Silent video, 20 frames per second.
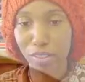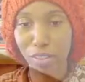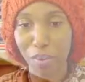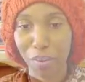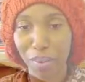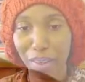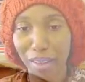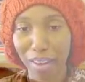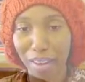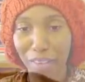
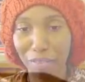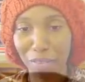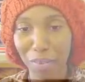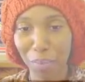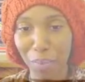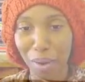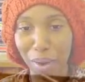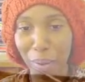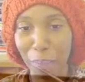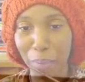going
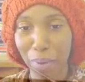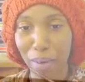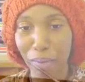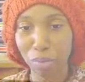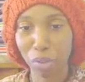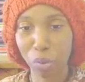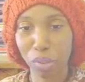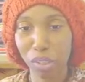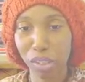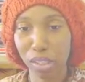everywhere, but
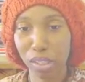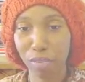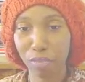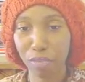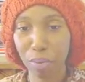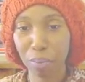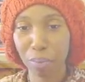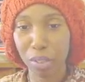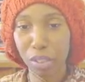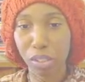I'm twisting
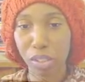from the